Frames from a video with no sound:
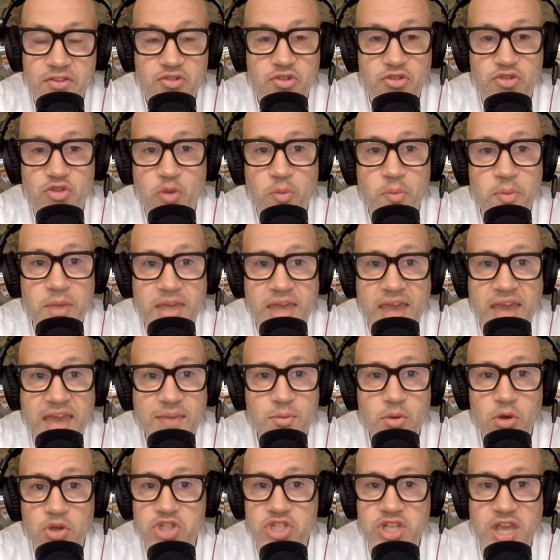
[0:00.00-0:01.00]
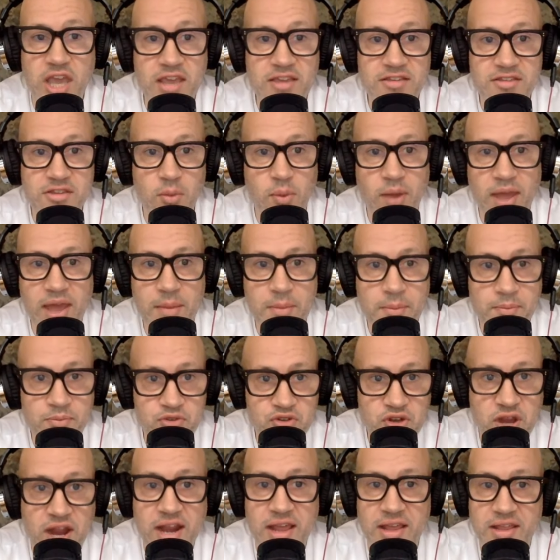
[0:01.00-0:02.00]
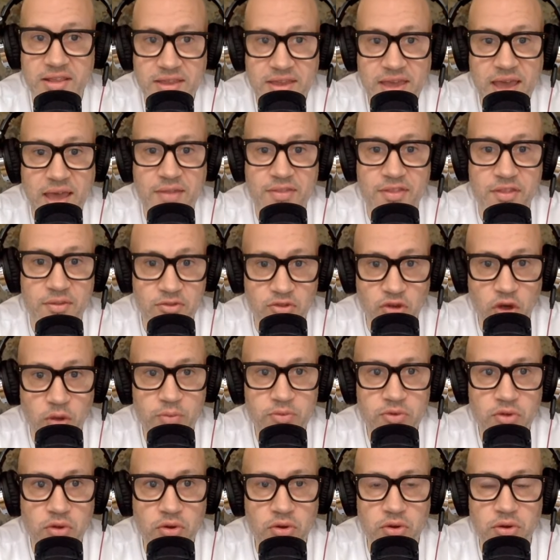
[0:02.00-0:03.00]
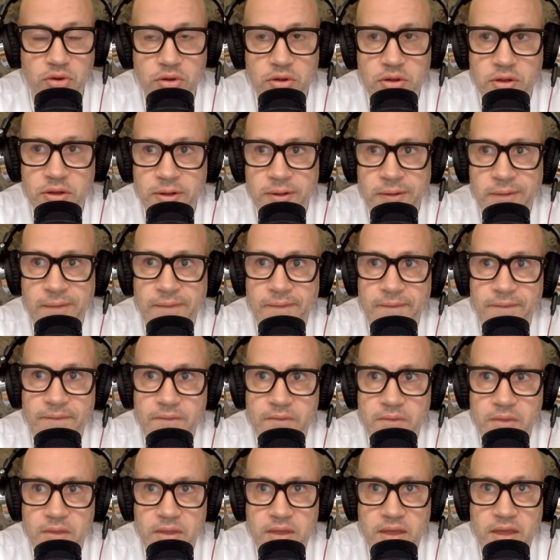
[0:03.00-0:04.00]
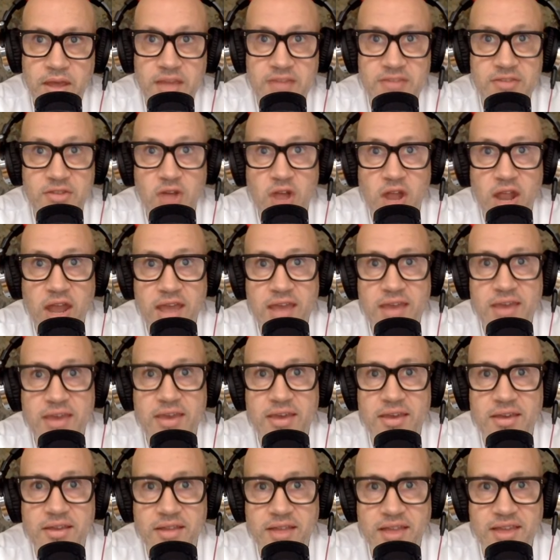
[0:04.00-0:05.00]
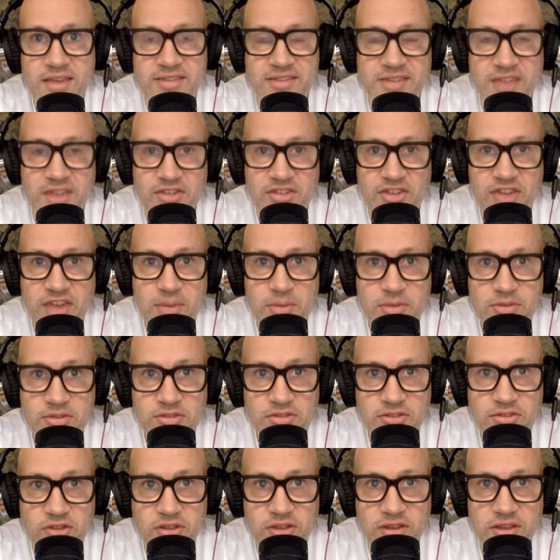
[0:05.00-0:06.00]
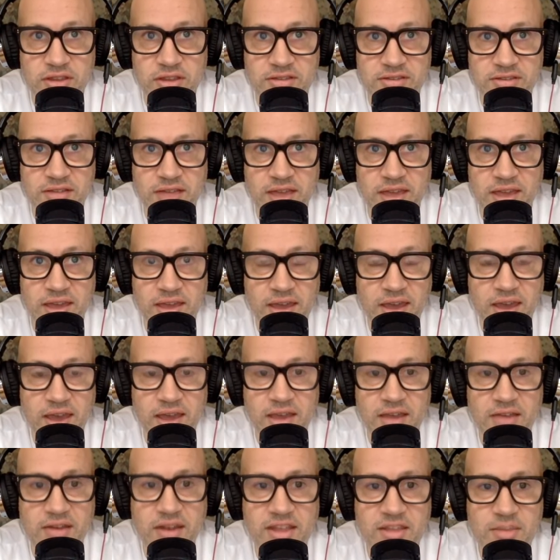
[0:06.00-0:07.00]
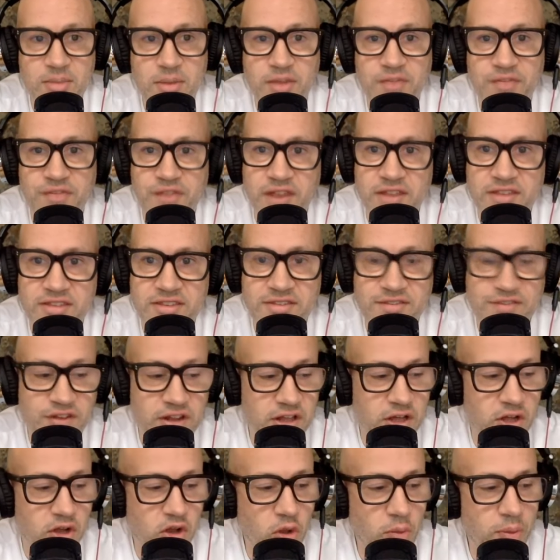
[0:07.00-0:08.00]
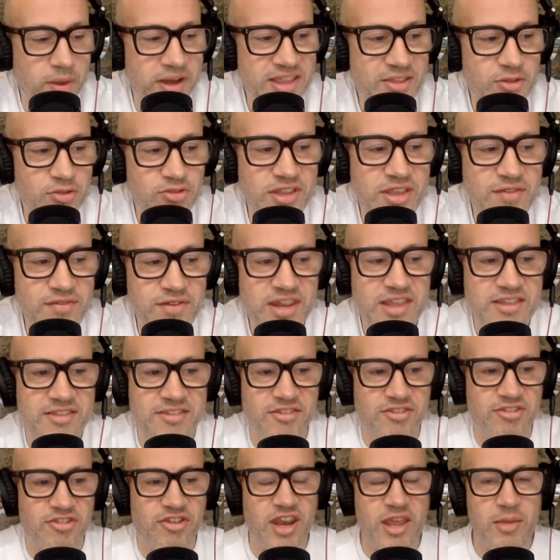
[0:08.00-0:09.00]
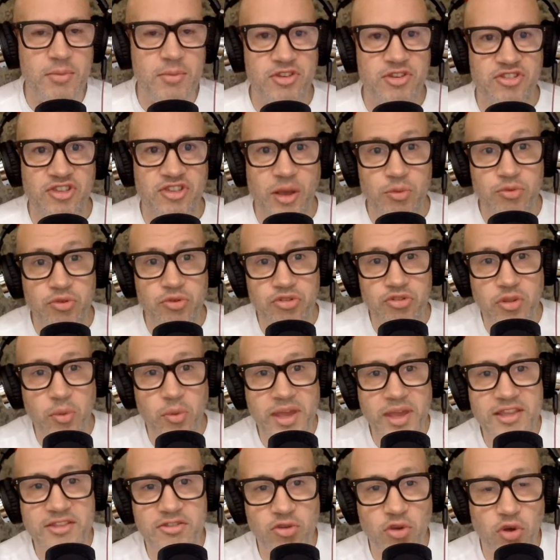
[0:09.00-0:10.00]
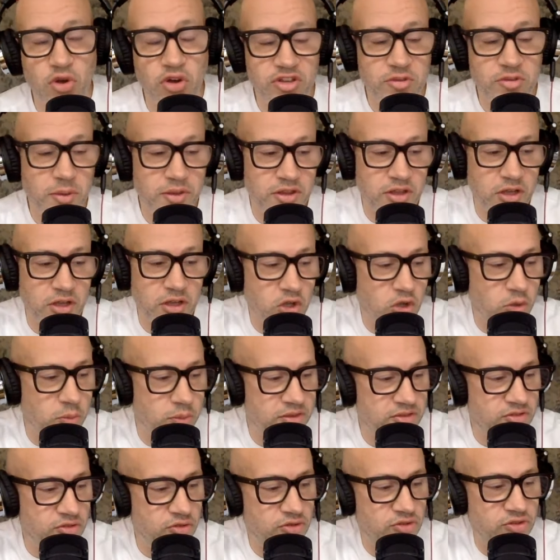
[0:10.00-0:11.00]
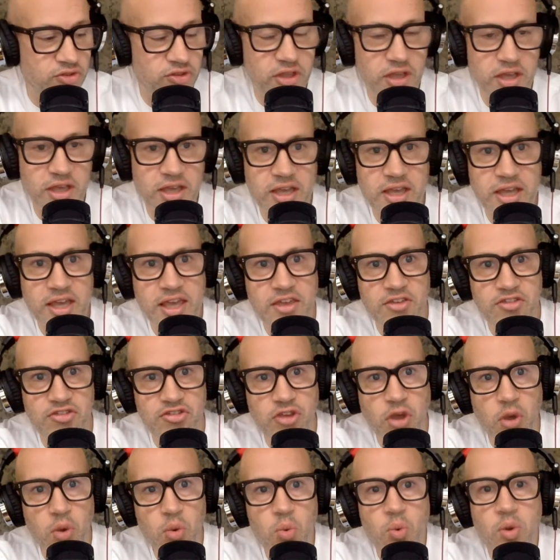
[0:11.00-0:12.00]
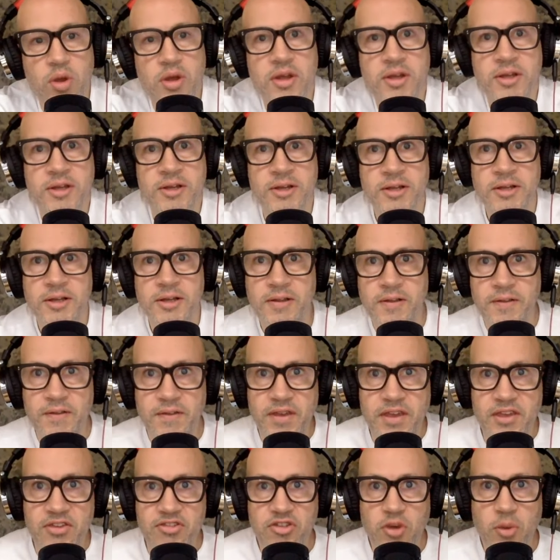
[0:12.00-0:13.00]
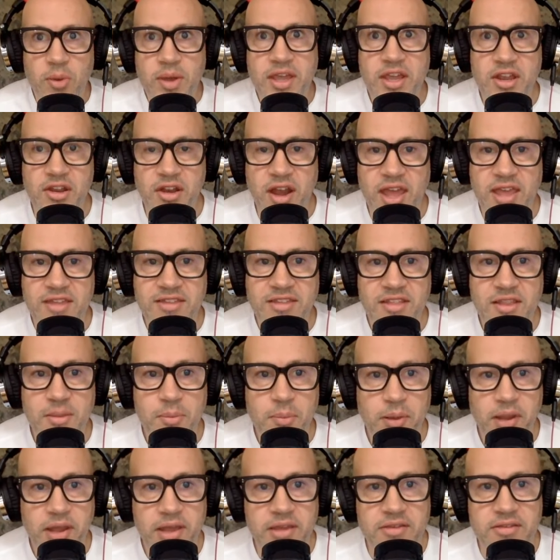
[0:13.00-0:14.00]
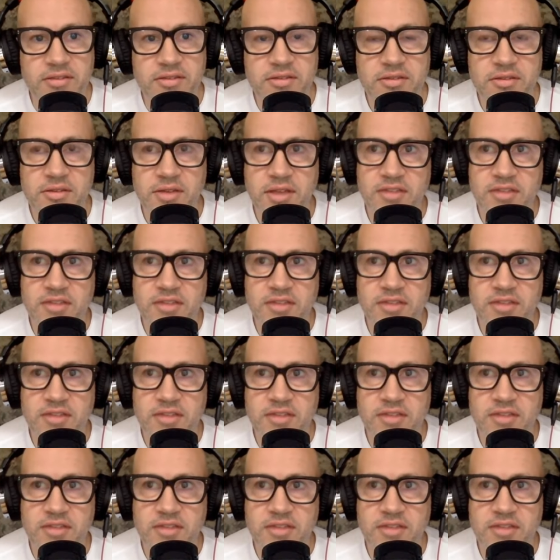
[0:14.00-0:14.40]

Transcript: just up my game or change the way I'm trying to get the job done. Mm. It's not like, like you say, Seamus has got this like incredible affinity for the club, and he doesn't even need to scream and shout. Just the way he talks about the club, it's just, he's so... He's so ingrained in the place.